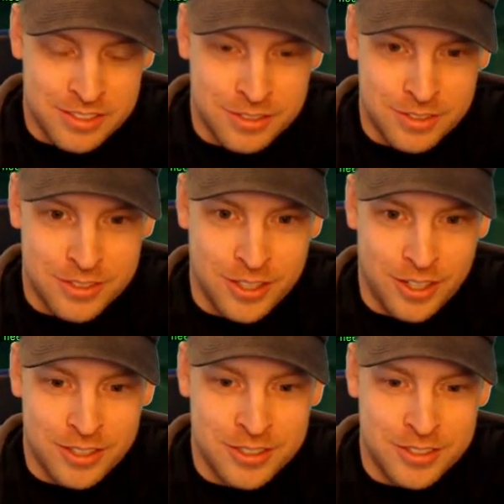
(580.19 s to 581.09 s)
So the
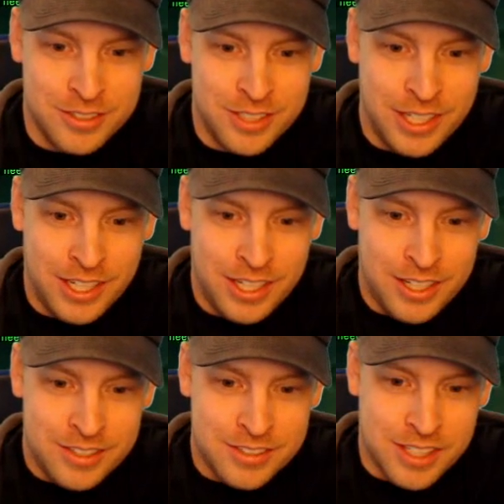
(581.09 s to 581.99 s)
charged
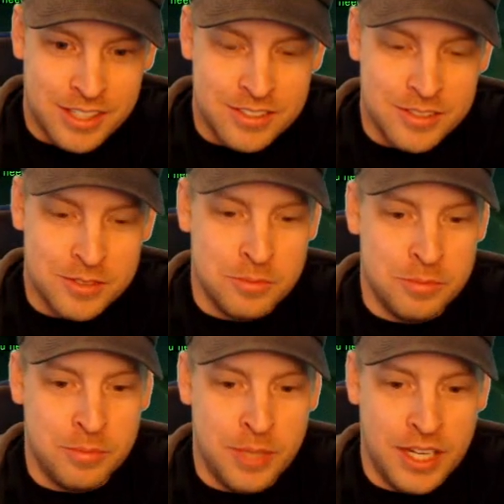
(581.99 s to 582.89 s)
Sandstone
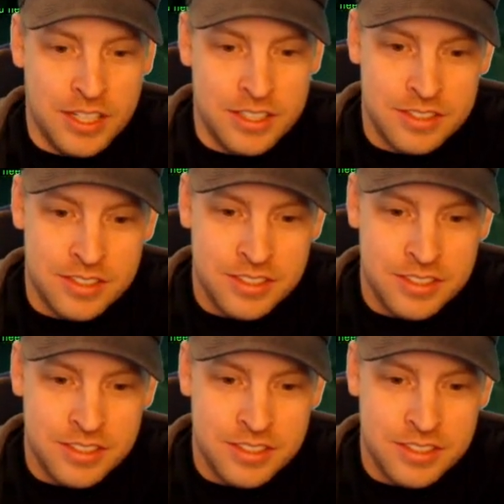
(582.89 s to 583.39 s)
Band,